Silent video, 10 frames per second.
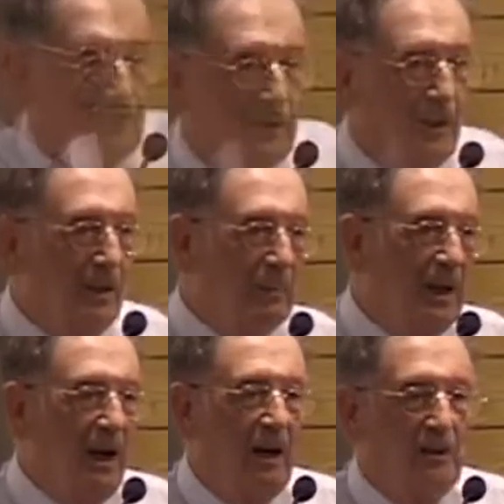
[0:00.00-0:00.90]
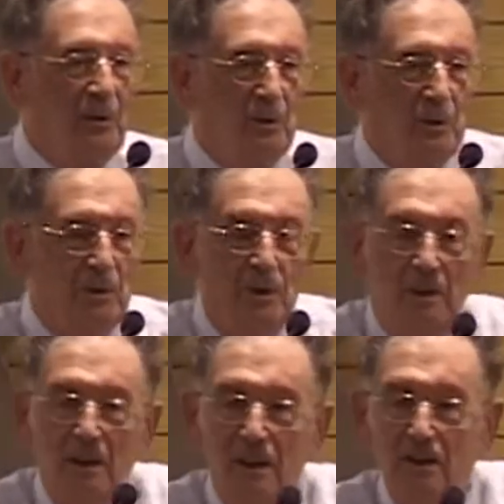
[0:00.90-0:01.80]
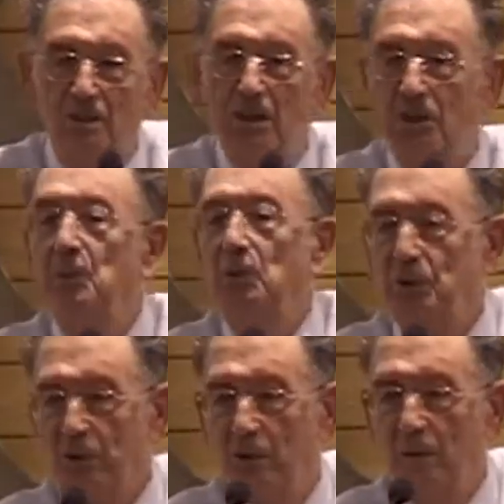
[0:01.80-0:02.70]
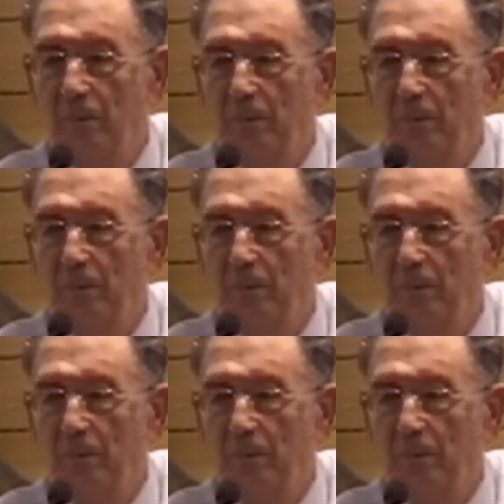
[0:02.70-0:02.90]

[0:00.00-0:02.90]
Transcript: The fellow behind you is much more so.